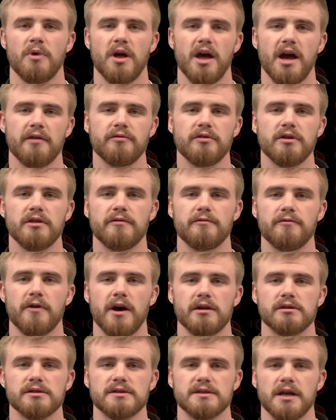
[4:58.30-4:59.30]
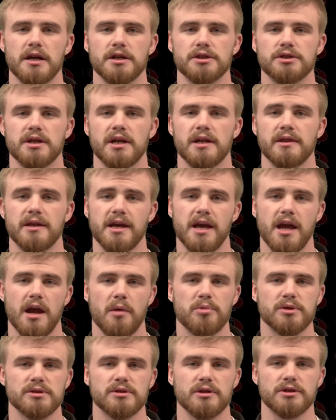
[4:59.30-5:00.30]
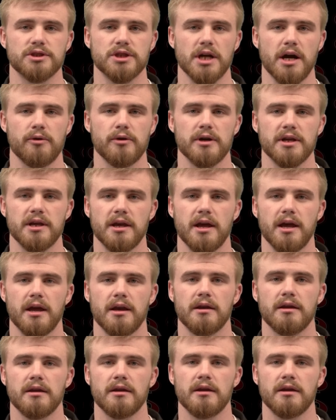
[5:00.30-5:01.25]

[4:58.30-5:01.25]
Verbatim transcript: After the final session and the campers are showered again,